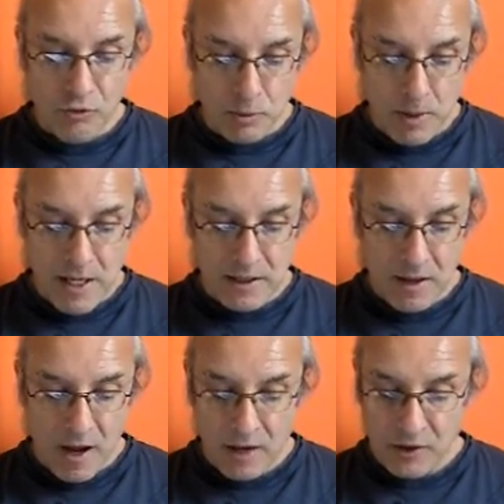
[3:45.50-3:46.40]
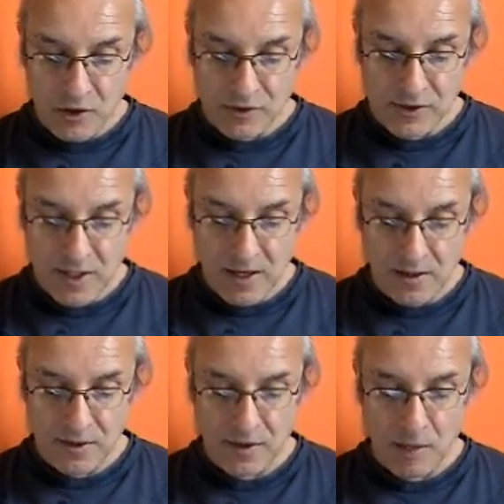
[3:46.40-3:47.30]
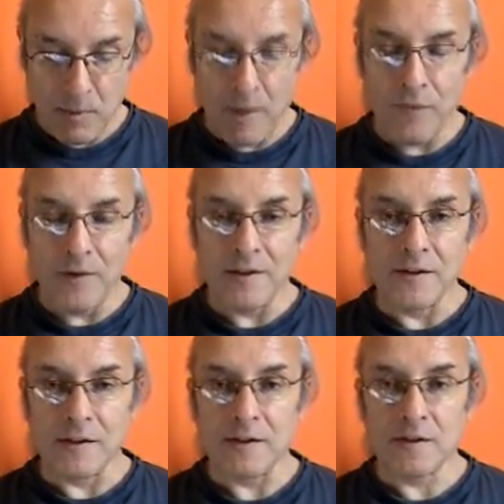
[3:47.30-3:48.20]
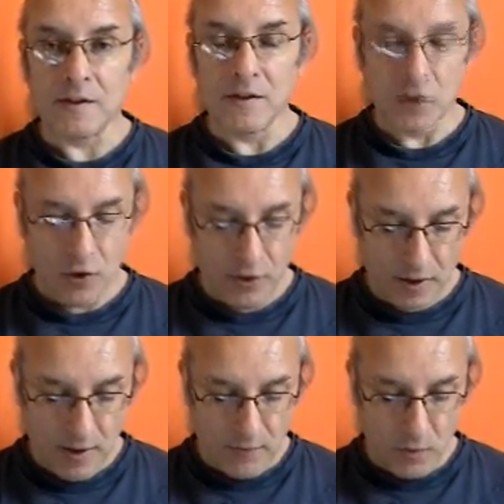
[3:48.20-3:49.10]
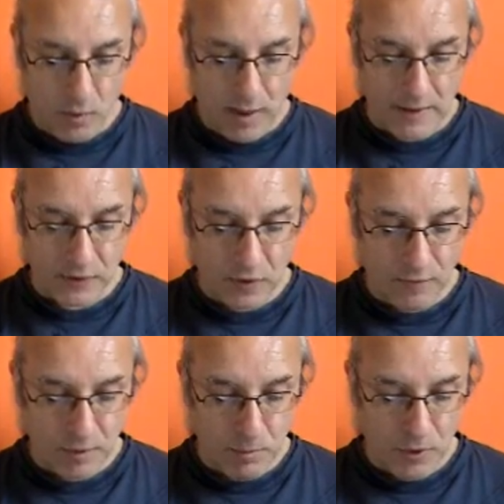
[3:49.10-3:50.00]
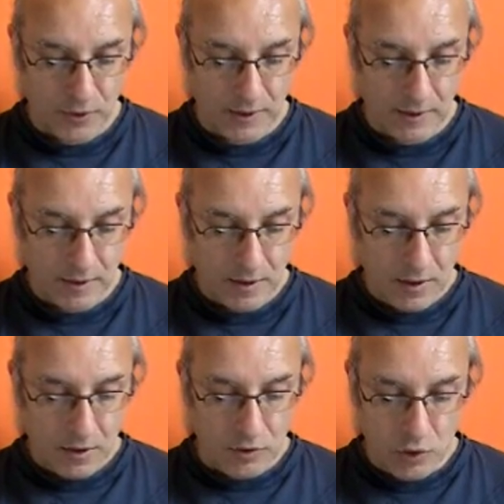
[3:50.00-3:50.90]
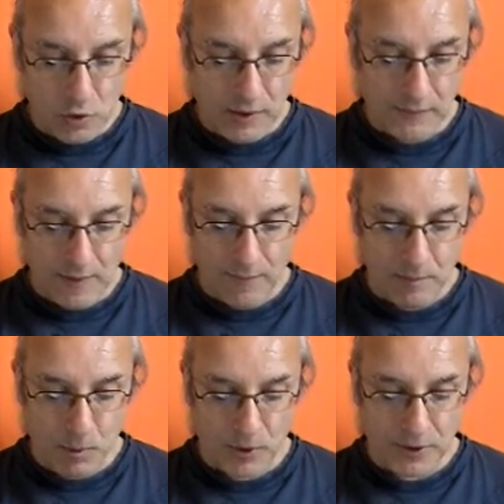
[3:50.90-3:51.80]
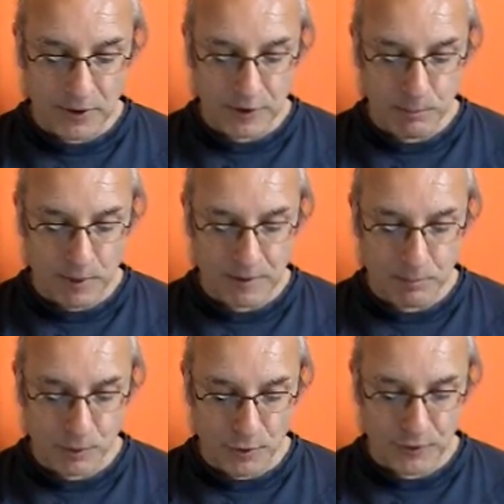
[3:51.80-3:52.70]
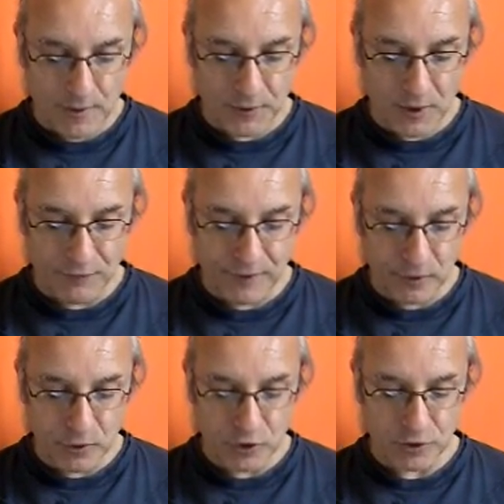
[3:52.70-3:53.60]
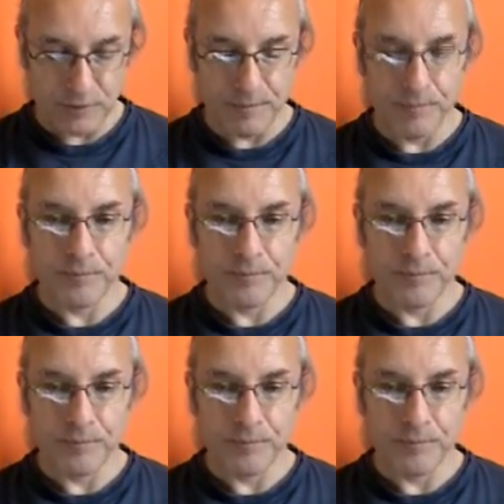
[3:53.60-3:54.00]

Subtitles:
Remain unconcerned about the existence or otherwise of the body, knowing that the body is but a product of illusion.